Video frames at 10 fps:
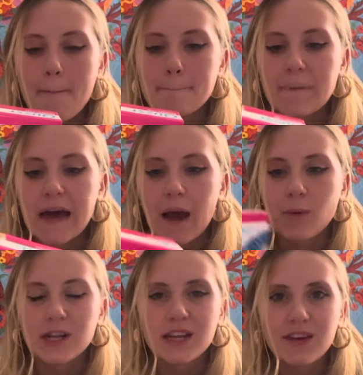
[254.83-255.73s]
But I
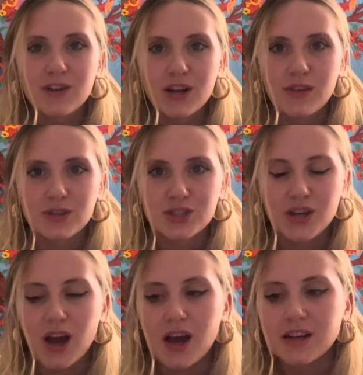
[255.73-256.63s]
wanted to give it another
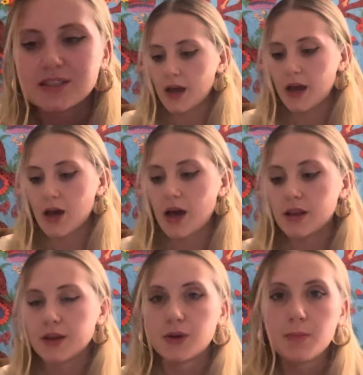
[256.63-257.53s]
shot. I got a
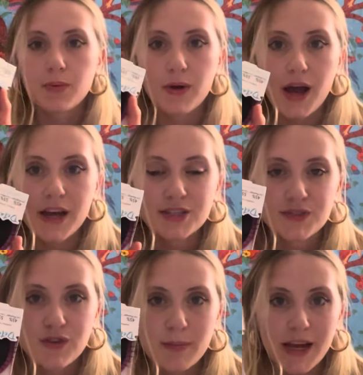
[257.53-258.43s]
little
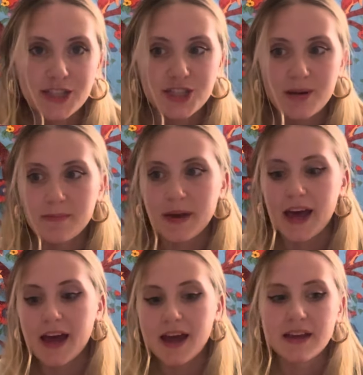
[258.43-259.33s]
brush for my gym
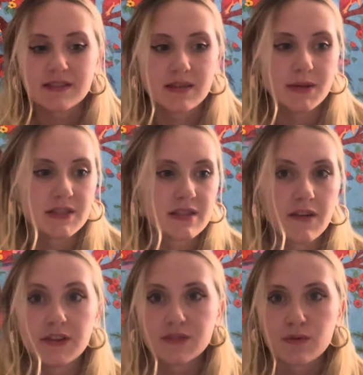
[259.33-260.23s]
bag. Some of this
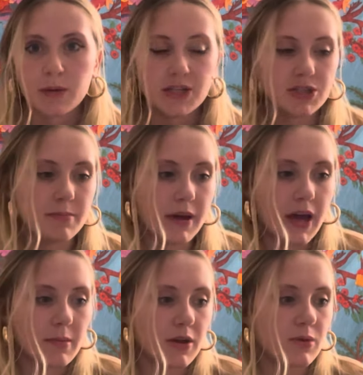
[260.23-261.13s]
stuff is for my gym
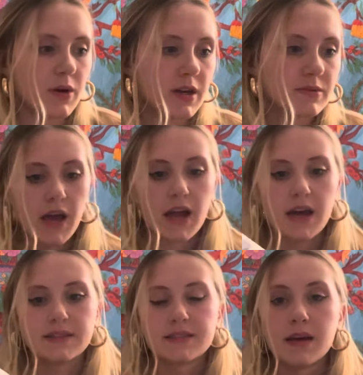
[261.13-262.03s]
bag, by the way. I
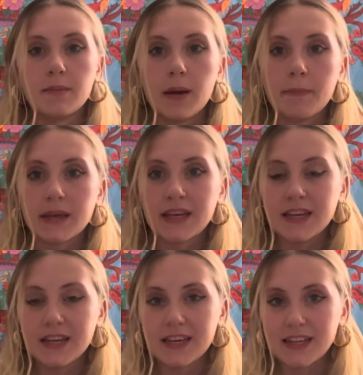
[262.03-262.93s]
got some
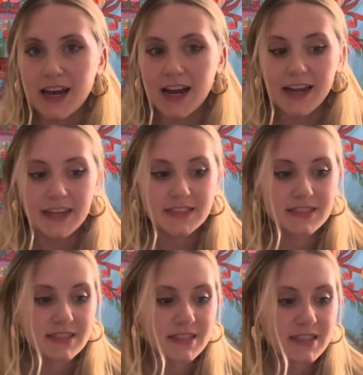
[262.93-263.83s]

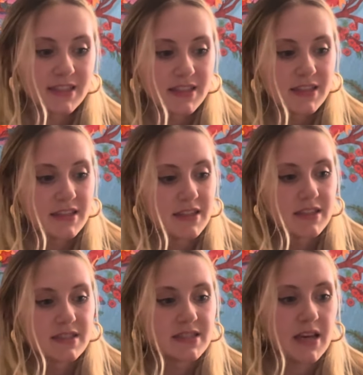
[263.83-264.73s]
Pedialyte,
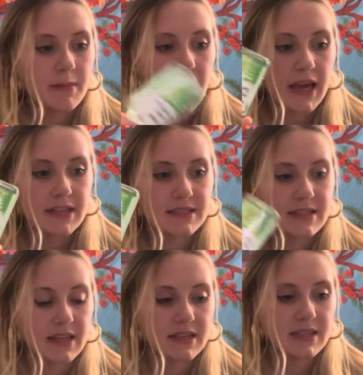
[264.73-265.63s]
some hand
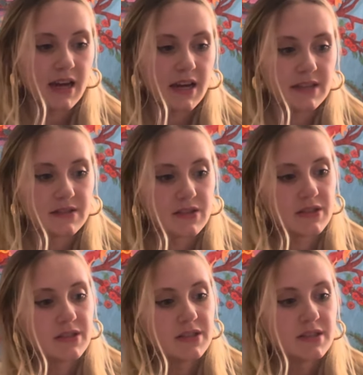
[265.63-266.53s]

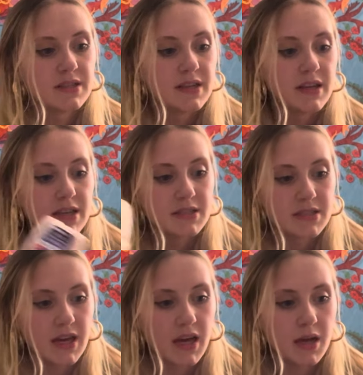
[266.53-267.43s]
sanitizer,
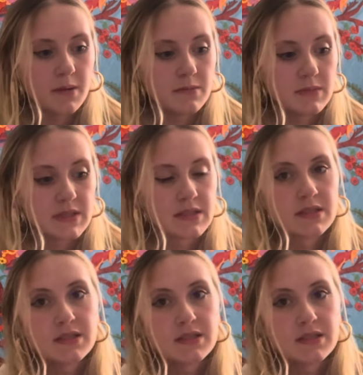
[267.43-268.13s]
Tums,